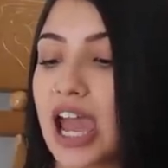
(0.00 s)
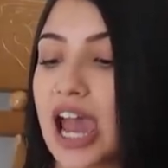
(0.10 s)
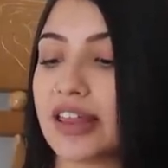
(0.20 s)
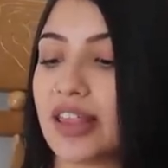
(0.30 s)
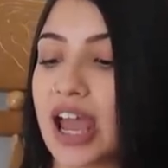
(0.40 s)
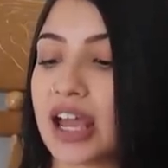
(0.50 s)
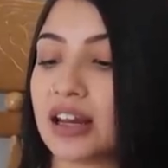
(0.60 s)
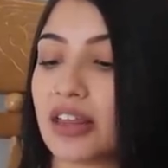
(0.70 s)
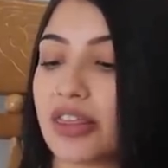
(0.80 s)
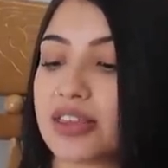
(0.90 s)
And
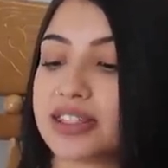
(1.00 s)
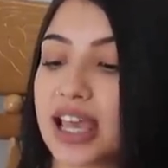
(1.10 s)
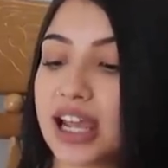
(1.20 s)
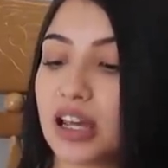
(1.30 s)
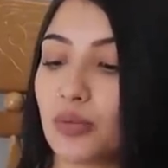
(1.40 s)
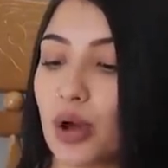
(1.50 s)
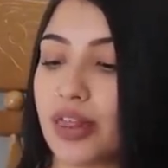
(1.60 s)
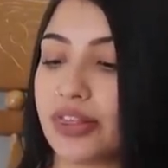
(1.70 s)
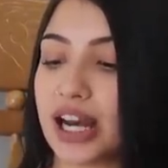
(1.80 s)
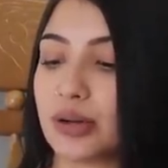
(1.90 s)
then the second
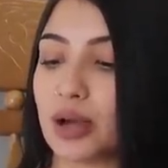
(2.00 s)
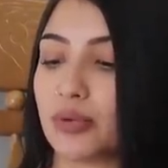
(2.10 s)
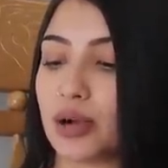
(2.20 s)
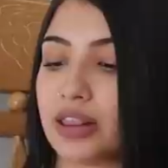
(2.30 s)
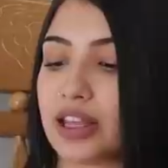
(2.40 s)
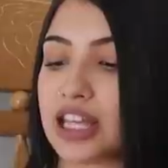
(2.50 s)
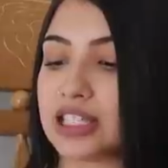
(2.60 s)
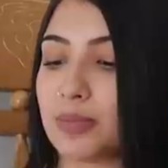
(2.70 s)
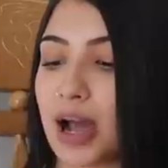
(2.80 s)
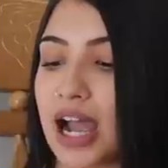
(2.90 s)
one that I went with
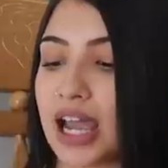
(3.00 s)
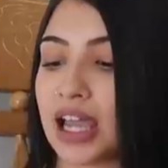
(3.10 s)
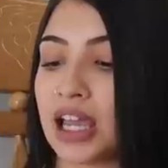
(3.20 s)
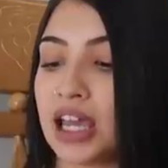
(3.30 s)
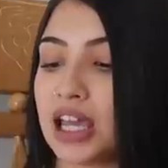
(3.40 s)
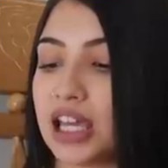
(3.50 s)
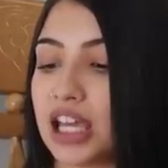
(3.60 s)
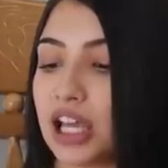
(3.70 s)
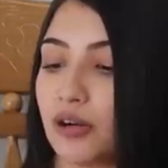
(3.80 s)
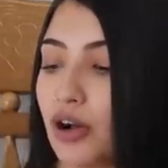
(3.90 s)
is by
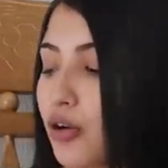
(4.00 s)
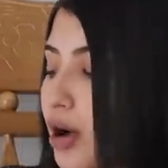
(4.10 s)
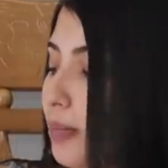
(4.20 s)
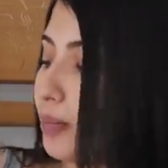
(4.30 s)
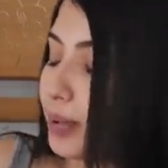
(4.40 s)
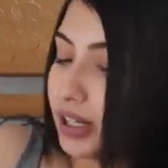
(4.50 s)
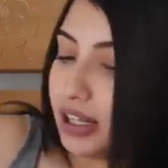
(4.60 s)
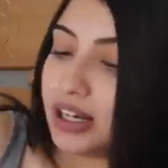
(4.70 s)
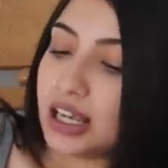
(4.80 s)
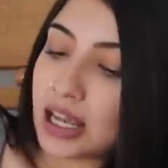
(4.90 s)
Hero
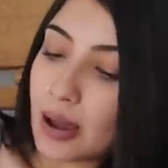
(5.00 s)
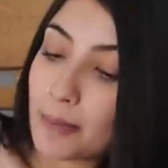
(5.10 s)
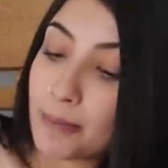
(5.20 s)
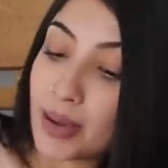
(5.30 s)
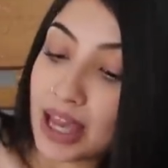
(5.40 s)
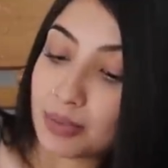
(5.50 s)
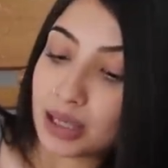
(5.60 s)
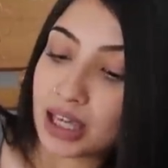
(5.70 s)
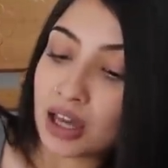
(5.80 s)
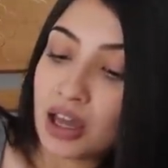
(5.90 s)
Ability
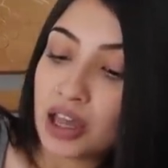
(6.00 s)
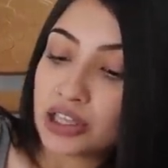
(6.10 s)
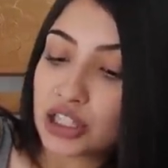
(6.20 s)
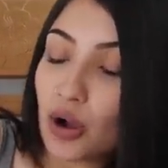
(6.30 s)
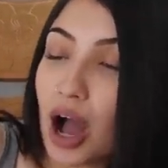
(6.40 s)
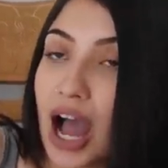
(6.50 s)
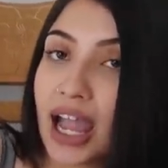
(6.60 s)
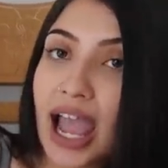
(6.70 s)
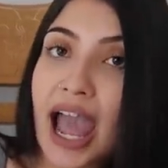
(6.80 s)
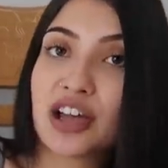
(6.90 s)
Baby. So
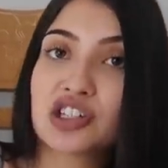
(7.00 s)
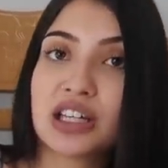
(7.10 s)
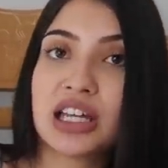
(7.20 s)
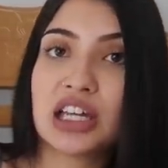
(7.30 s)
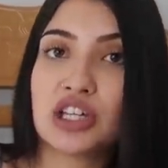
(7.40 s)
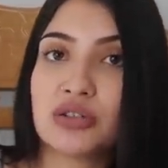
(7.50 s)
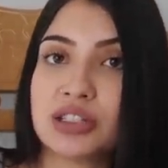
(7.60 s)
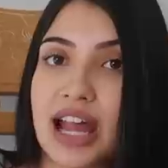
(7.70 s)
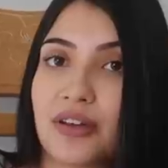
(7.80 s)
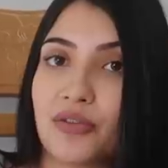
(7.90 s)
I actually use
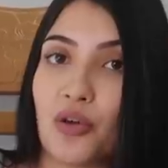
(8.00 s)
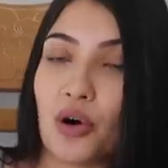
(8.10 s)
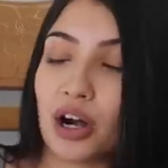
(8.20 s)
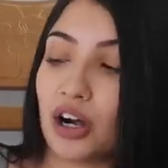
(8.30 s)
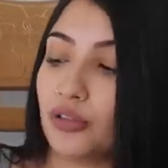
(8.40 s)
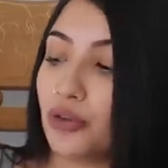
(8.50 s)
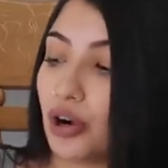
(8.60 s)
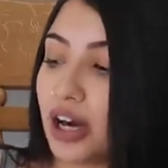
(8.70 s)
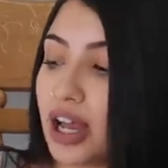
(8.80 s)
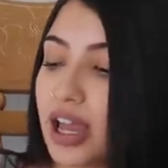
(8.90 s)
that for
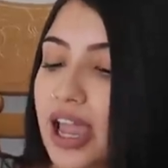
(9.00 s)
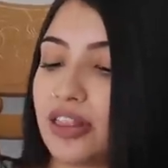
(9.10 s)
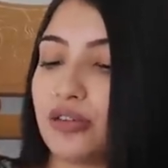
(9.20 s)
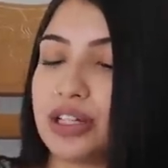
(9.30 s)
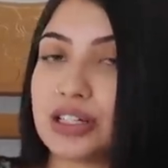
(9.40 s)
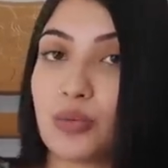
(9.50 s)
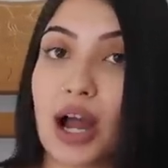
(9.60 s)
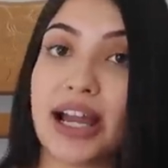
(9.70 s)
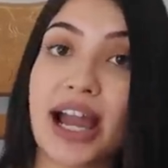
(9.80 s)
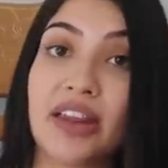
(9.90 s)
Aurora and the reason
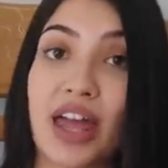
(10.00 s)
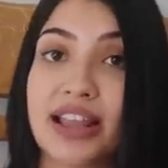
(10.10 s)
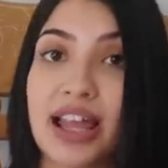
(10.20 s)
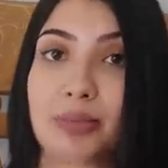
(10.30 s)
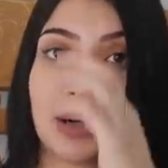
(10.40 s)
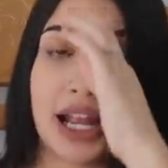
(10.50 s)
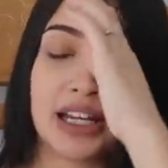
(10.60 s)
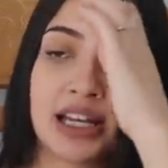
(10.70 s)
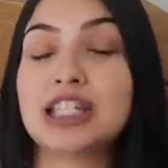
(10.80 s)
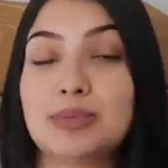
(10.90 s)
why I like that
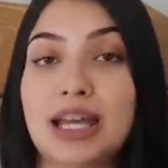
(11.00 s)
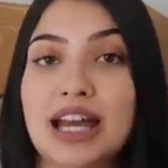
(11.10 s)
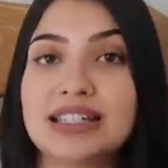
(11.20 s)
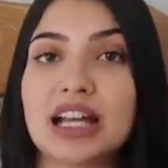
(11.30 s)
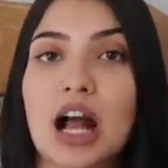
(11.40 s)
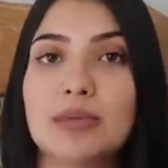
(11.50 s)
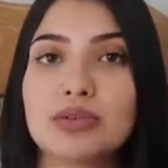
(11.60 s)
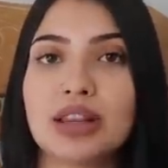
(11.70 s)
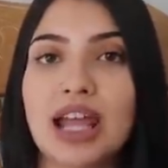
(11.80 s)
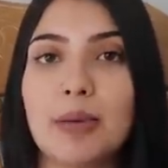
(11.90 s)
brand is because it comes
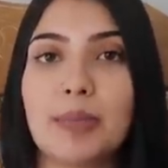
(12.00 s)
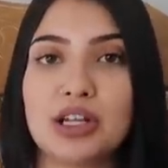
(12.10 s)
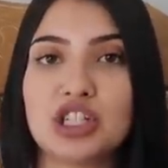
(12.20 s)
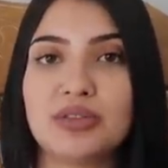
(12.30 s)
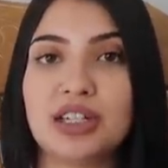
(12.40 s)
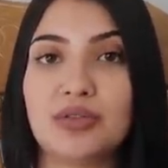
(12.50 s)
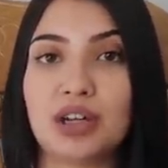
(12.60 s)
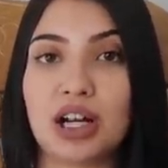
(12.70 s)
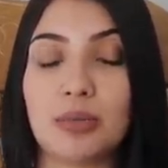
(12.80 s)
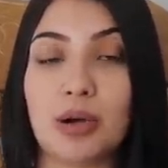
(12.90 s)
with like a bunch of
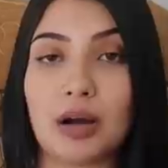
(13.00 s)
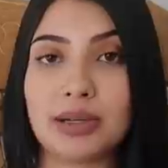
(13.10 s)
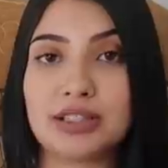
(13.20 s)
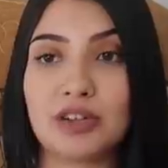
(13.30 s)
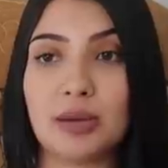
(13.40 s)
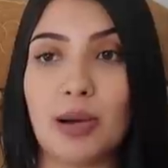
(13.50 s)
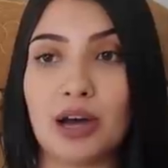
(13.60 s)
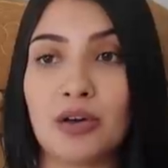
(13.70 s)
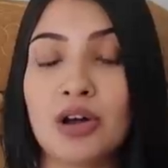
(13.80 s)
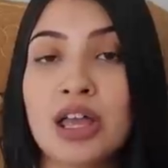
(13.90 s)
different compartments for the
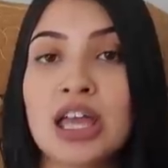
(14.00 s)
bottle.